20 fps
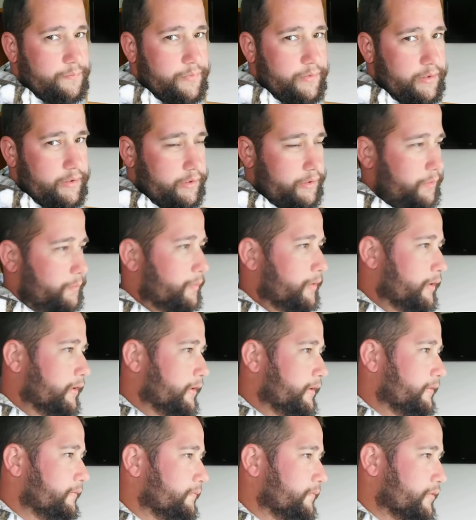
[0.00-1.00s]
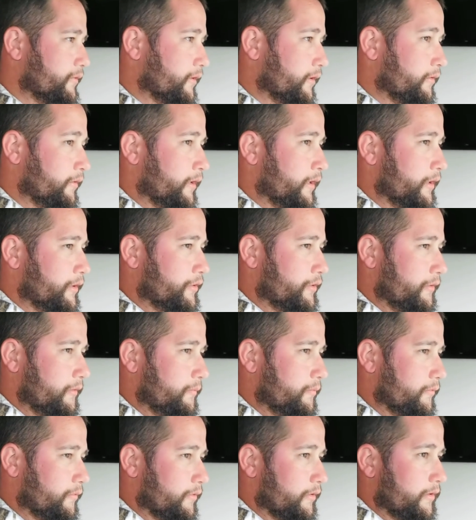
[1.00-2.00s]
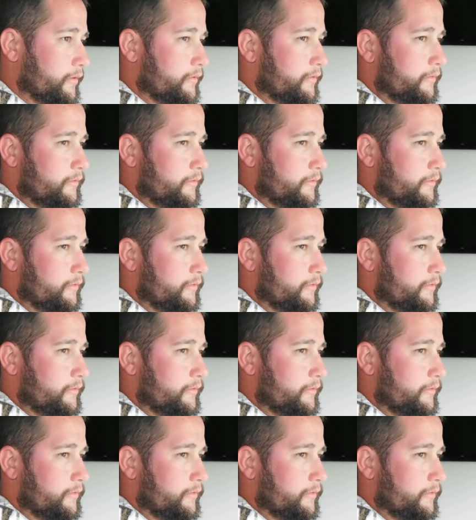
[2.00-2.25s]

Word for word: preoccupied so I don't get too bored.